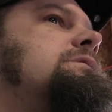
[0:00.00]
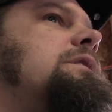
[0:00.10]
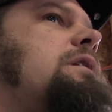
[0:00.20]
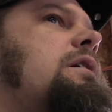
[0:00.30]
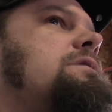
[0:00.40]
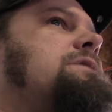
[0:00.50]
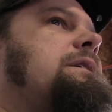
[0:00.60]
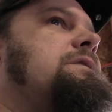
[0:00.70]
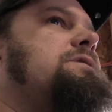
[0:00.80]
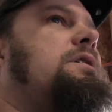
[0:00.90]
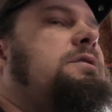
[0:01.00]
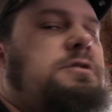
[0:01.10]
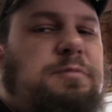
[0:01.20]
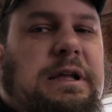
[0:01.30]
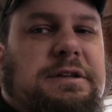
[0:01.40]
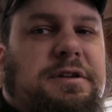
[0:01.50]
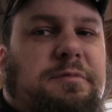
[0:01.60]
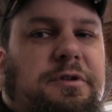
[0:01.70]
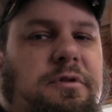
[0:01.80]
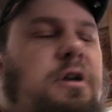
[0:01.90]
The car is at his uncle's place
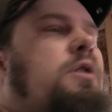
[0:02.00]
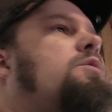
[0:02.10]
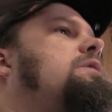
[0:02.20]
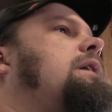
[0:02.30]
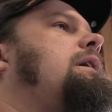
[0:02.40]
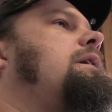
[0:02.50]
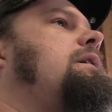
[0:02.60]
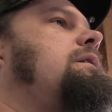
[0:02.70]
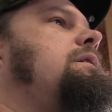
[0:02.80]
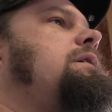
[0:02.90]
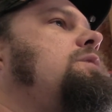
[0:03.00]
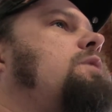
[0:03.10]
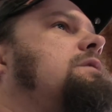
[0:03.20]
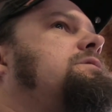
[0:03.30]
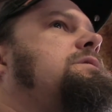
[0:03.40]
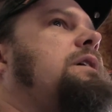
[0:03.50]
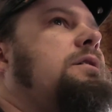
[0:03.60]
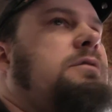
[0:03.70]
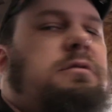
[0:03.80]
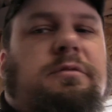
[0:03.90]
in Monroe, and he wants the
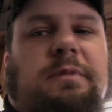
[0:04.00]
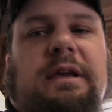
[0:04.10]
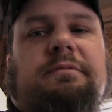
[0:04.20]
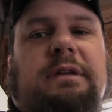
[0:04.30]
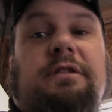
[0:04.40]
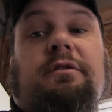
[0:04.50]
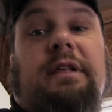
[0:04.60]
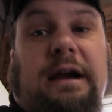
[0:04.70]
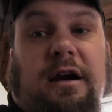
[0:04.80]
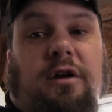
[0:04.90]
uncle to be either there